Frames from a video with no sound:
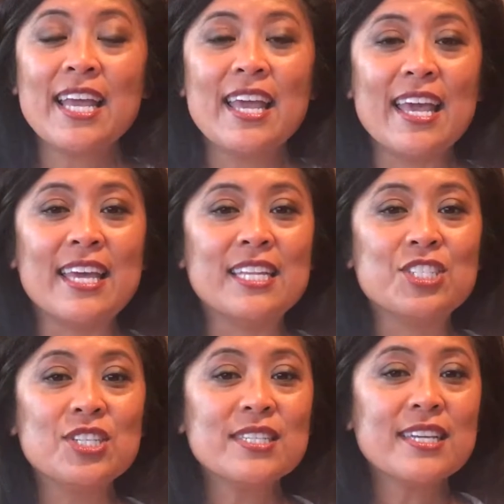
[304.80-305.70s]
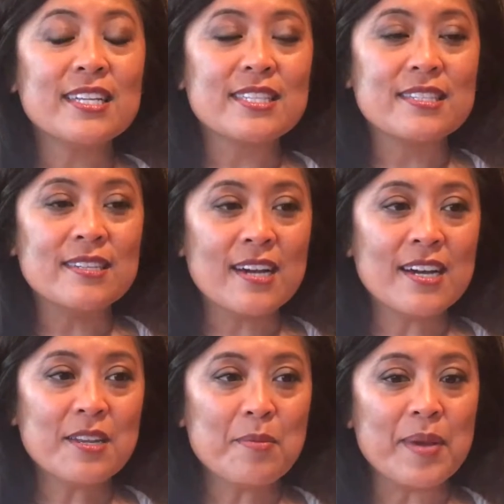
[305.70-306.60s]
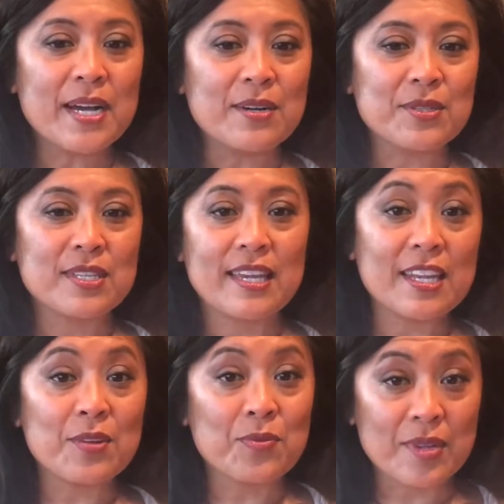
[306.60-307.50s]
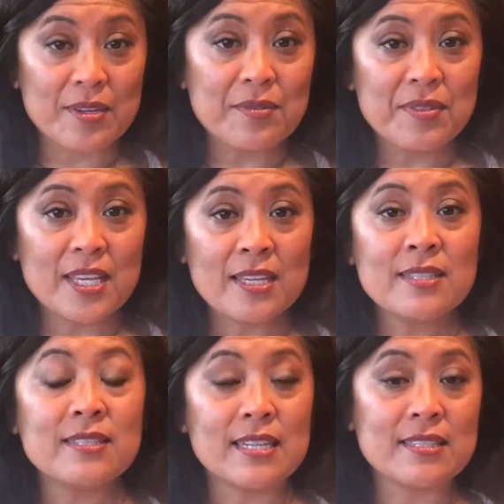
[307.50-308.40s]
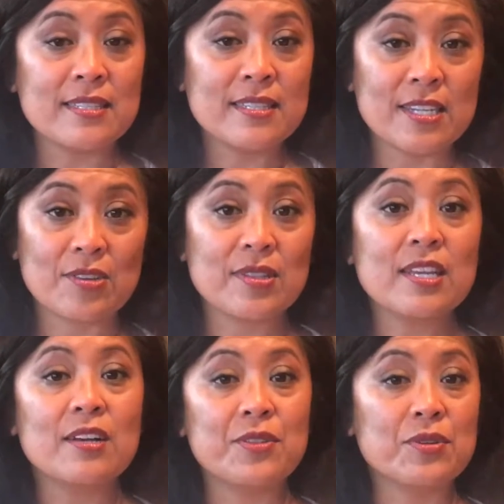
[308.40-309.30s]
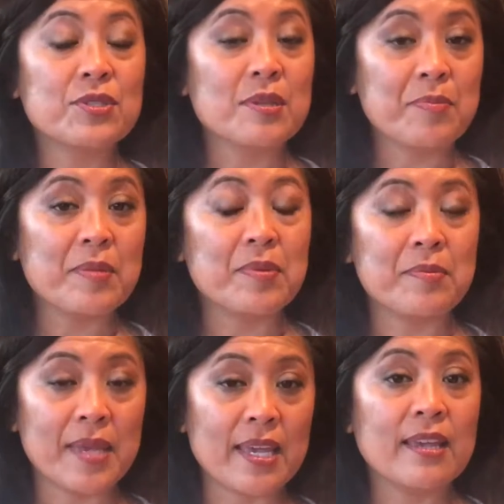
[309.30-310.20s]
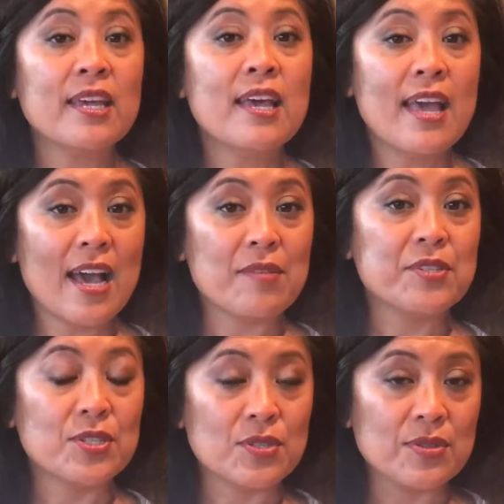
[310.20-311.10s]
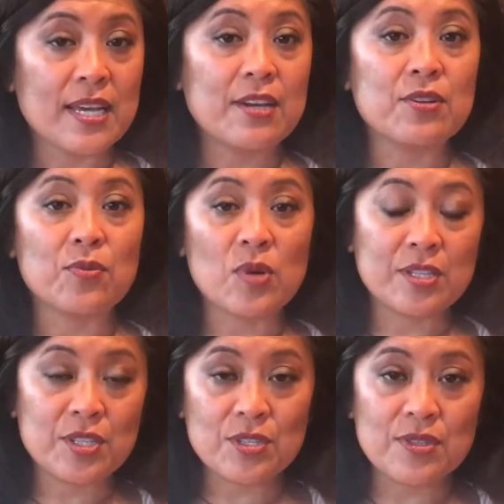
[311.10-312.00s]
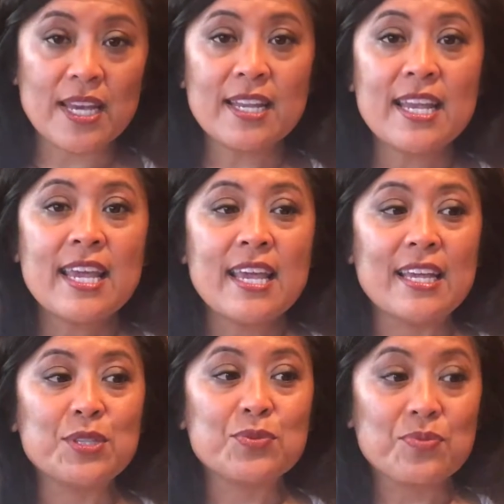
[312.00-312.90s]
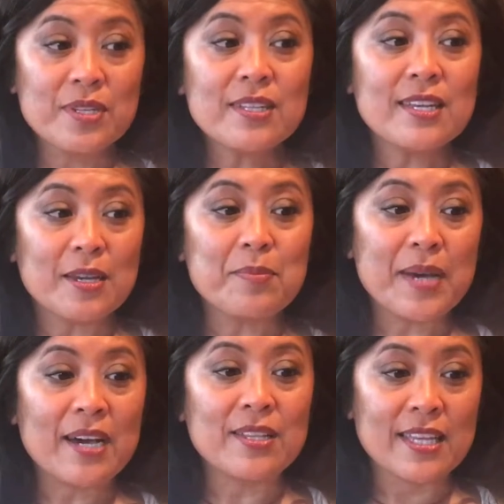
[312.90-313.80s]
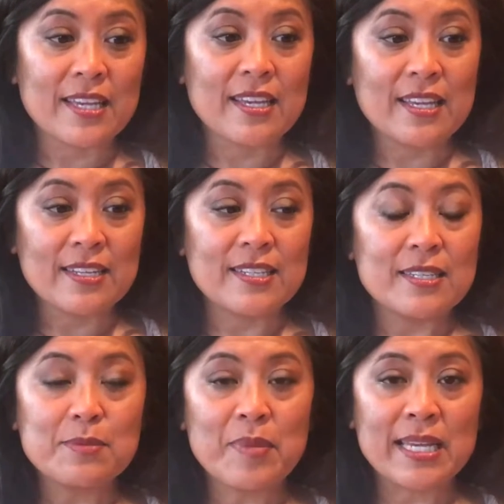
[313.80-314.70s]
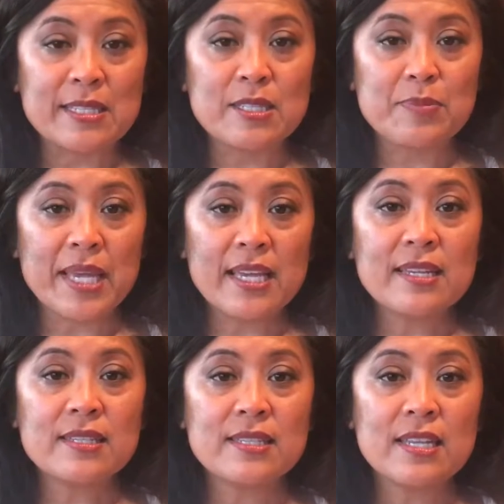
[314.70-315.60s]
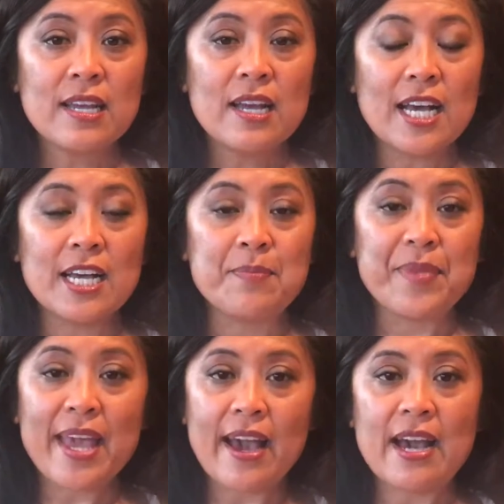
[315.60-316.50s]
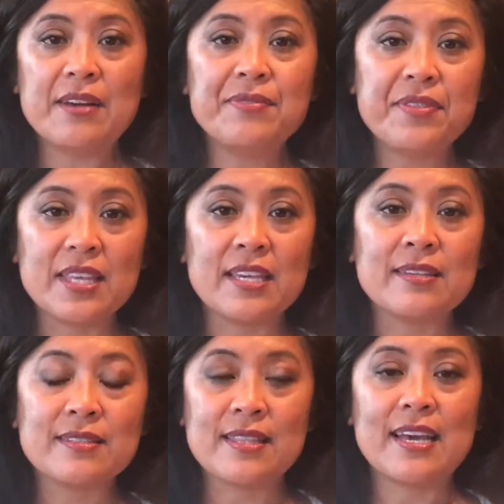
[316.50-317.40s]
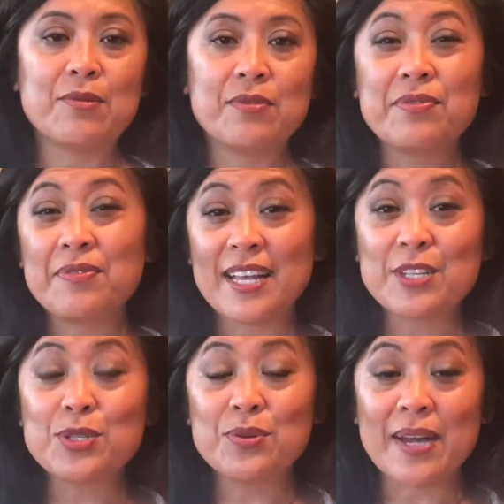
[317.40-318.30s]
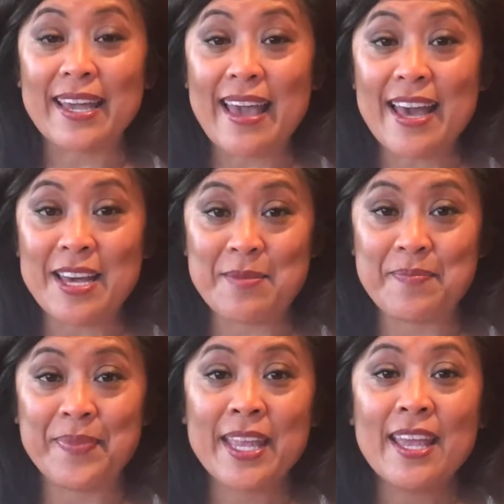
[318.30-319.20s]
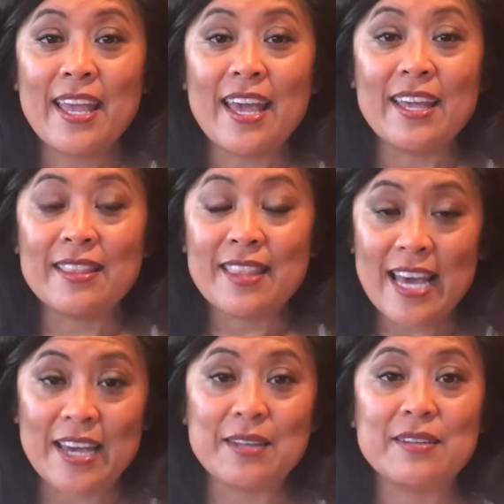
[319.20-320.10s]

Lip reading: and she said it's not about getting rid of things necessarily, although some people may have to do that or want to do that. It's really about, like, does my space have things that reflect who I am, and that